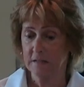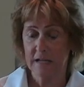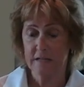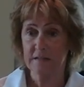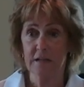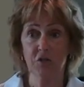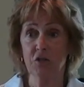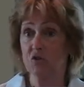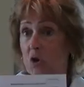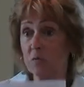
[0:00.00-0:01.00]
Like I said,
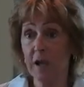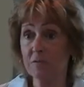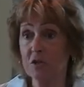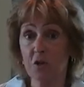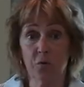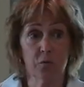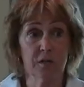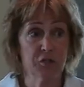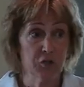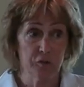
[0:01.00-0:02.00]
you don't have to go to an
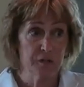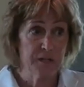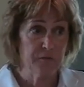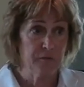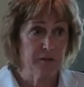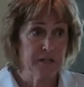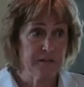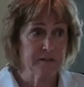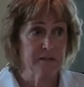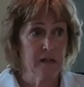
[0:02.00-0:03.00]
attorney for
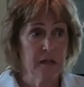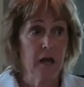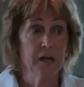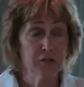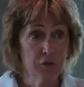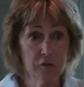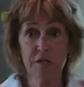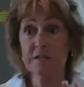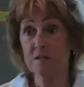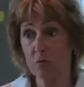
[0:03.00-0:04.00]
this. An
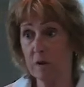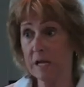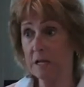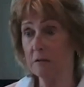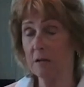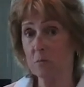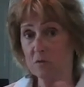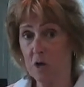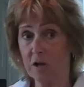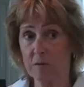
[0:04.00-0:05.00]
attorney's great, and we'll
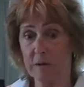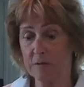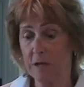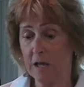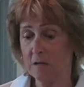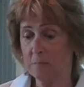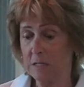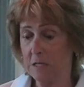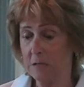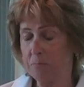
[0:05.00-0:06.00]
talk about that in a
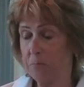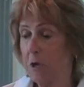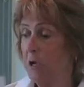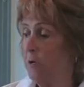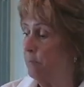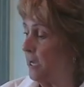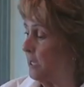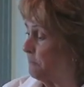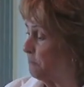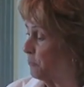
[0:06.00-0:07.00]
minute,
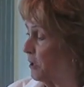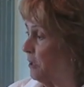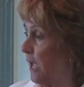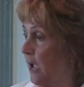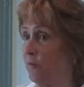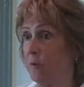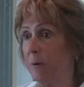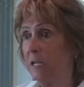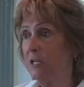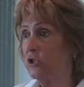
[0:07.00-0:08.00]
but
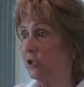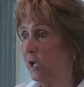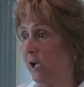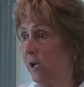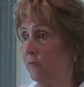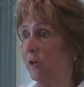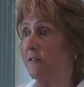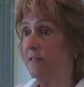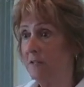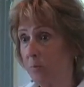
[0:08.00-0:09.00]
everybody should have a
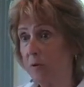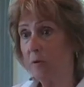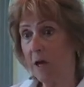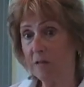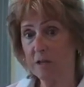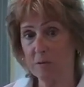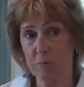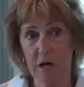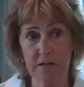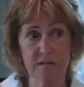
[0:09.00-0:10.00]
simple healthcare
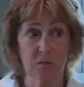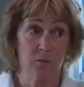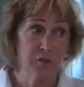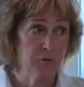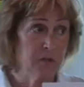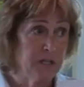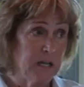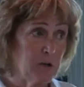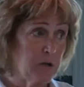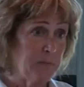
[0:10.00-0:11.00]
proxy, which you can
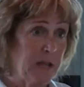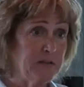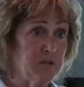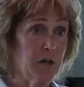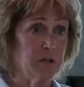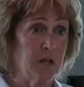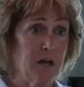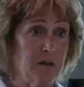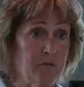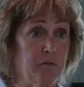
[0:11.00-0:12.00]
get on
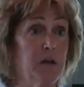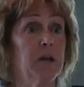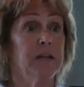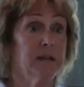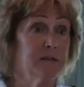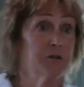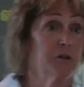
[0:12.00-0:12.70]
mass.gov. Yes,